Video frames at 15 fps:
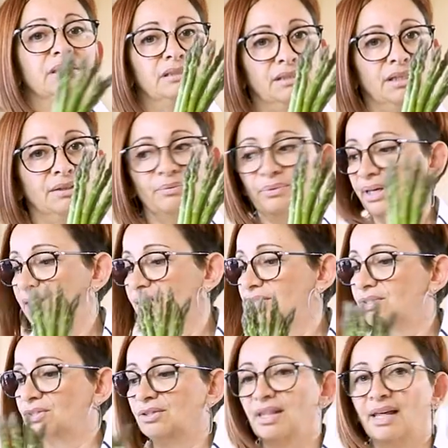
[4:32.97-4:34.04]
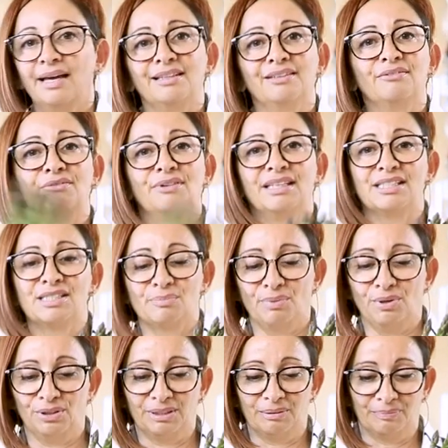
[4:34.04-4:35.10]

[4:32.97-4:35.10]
So we're going to do that when it's boiled.